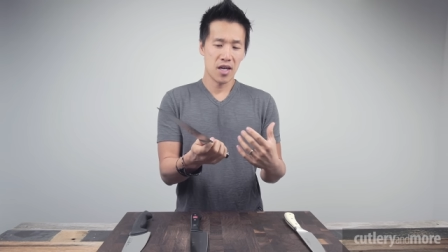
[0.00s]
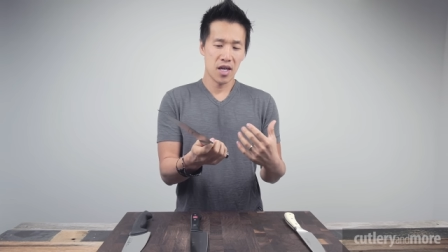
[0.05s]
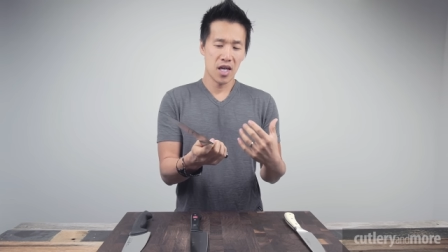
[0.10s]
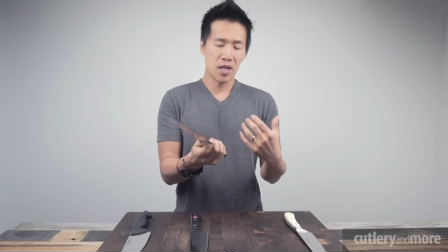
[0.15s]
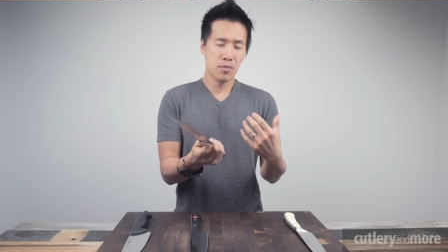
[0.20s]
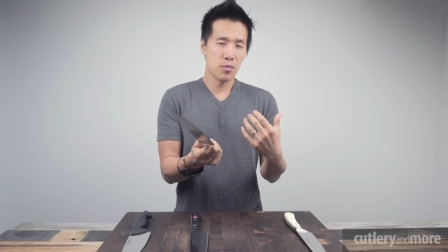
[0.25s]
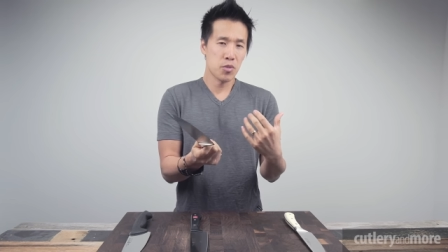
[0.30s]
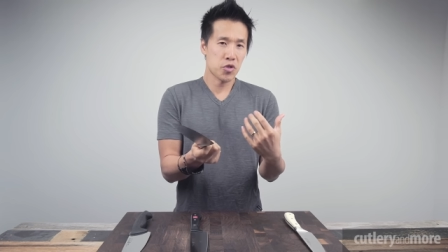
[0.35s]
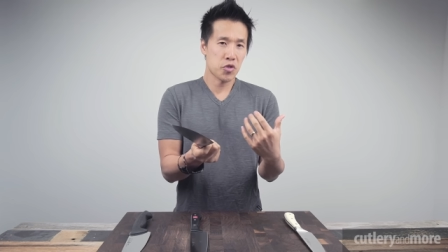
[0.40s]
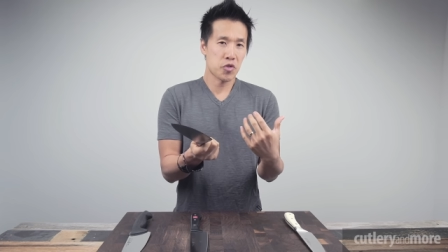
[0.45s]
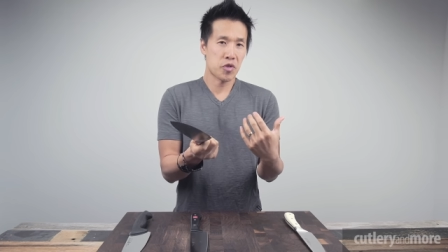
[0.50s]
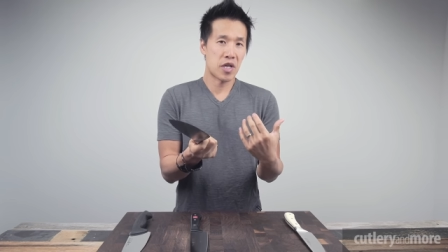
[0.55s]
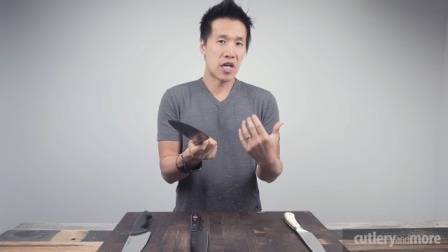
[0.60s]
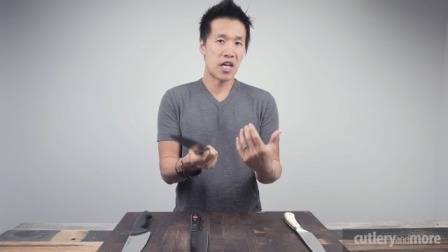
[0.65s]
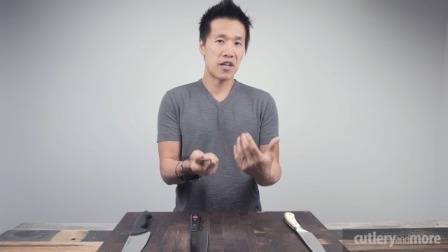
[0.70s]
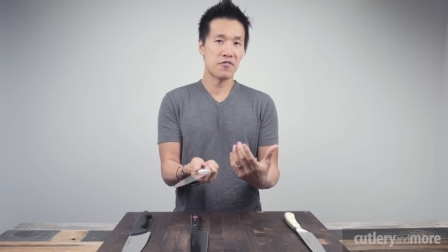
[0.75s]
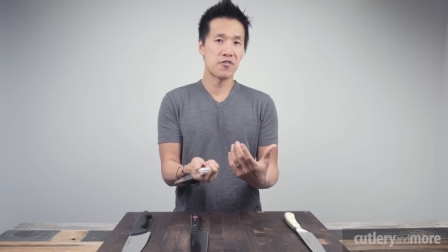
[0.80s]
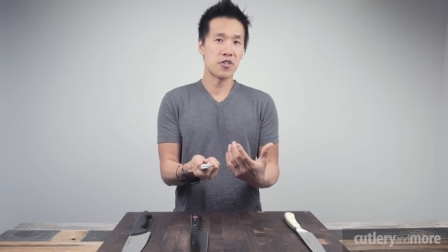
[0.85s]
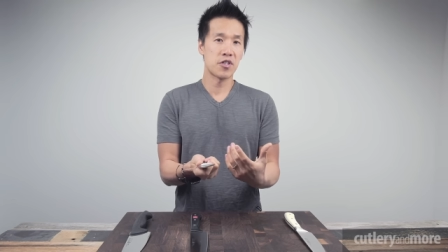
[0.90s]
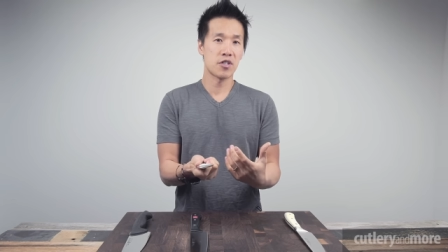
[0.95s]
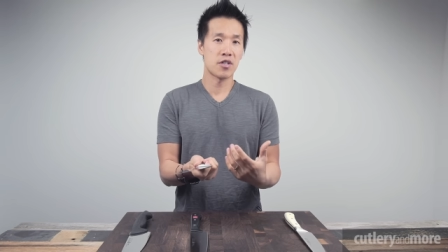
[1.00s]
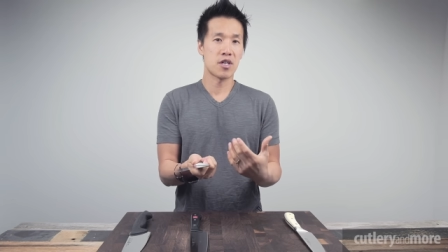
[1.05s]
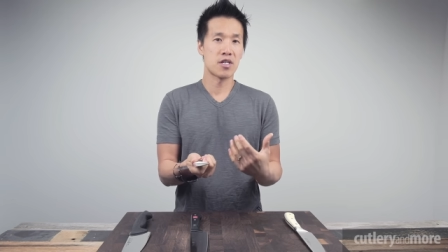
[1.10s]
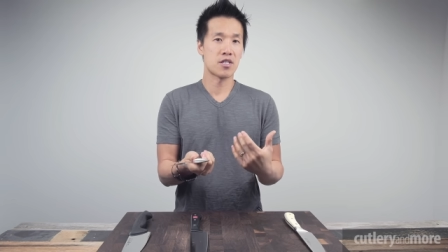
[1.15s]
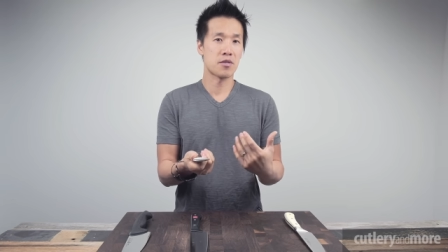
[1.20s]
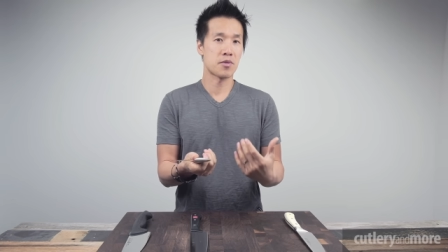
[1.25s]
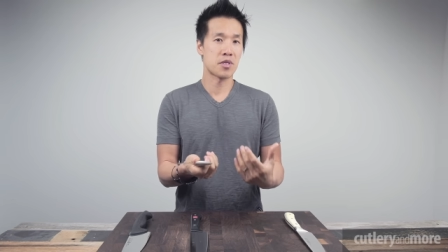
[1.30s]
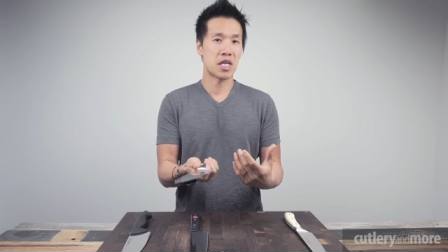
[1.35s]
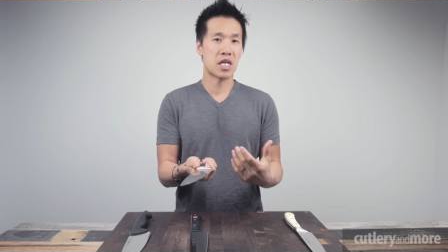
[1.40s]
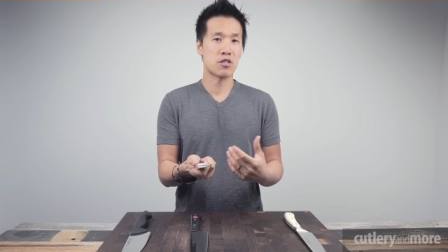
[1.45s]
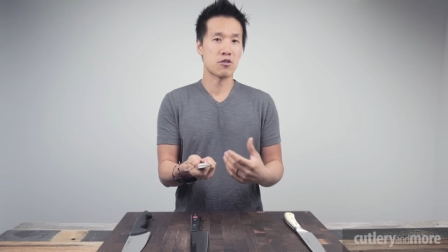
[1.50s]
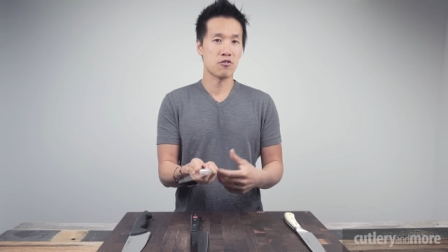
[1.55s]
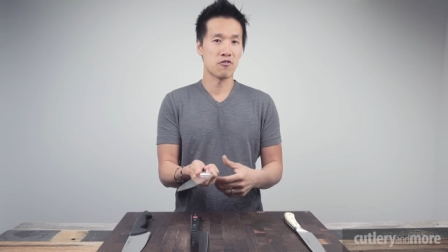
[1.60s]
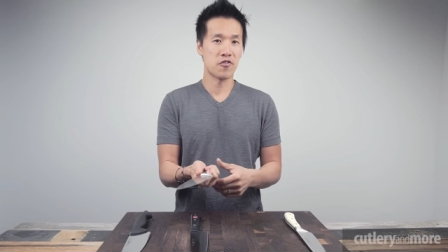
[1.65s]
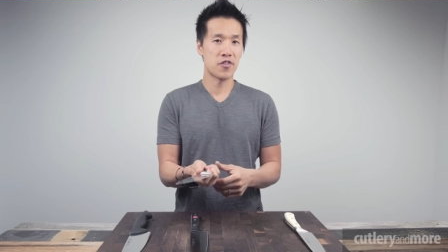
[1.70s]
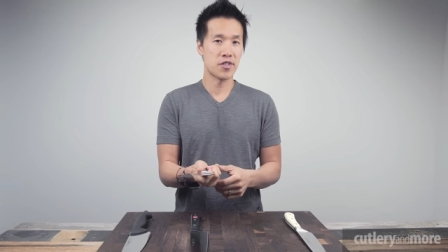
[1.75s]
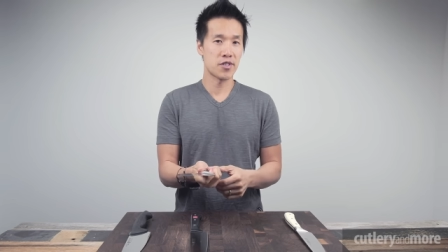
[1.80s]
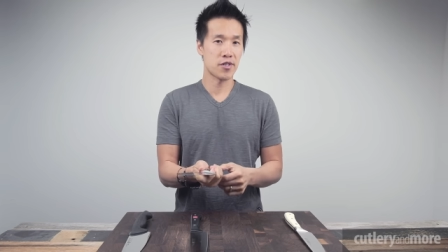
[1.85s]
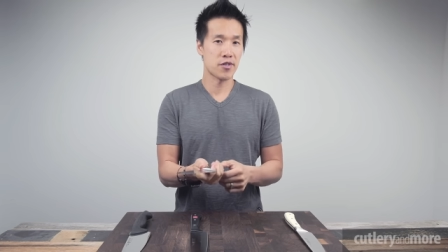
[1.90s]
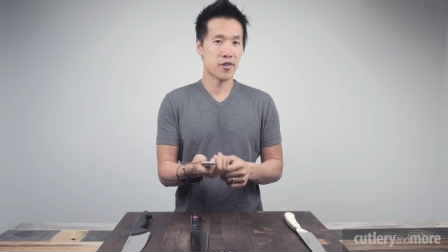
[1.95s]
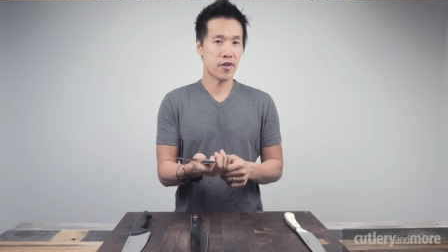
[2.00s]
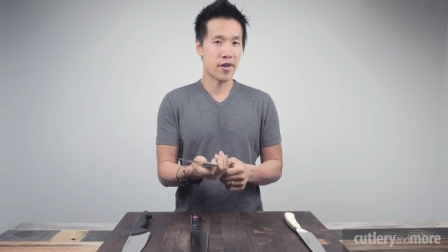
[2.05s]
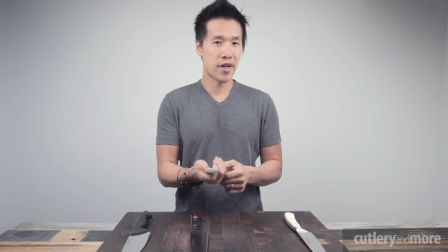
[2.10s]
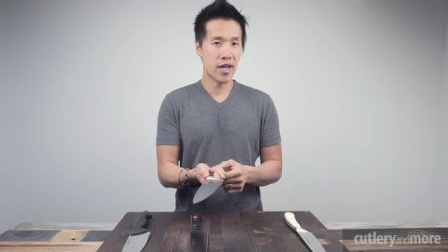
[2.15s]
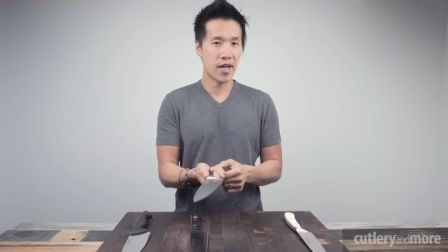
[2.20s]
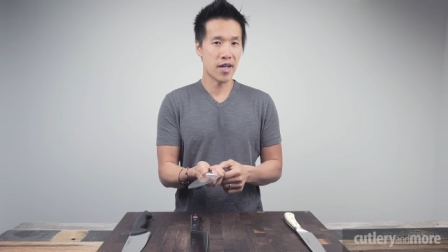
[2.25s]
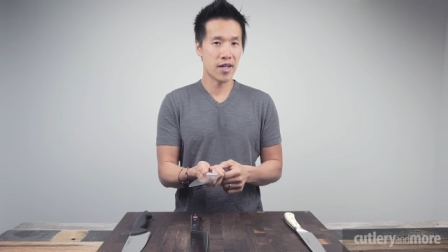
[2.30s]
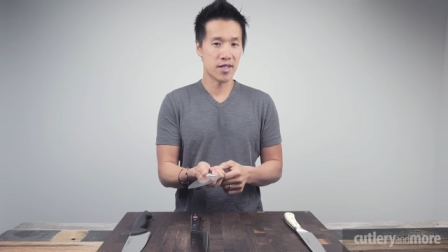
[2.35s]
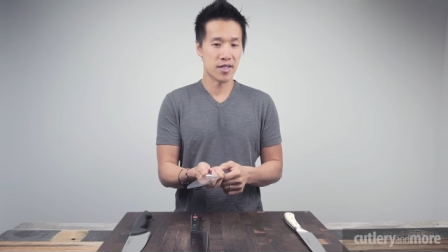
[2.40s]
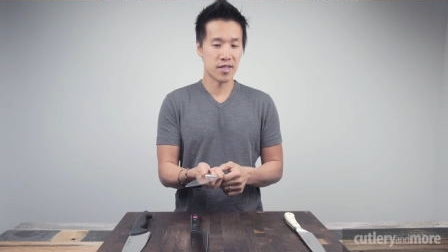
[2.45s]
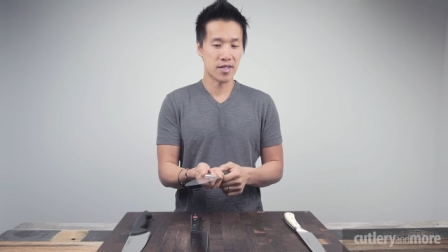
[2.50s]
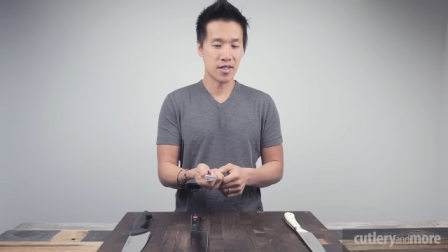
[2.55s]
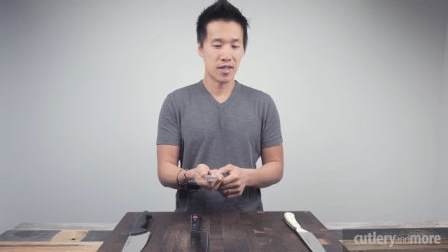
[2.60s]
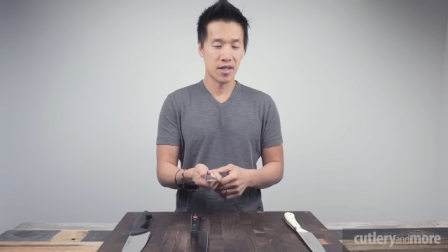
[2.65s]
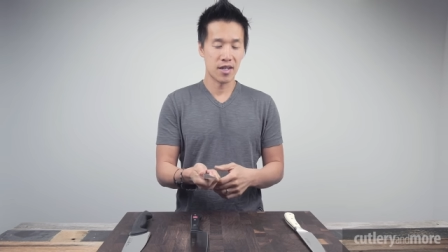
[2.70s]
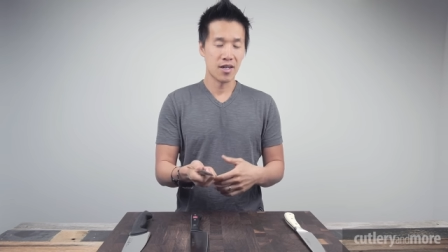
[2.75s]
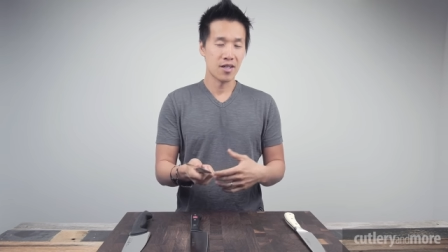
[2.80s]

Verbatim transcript: a much more heftier and substantial feel in their hands.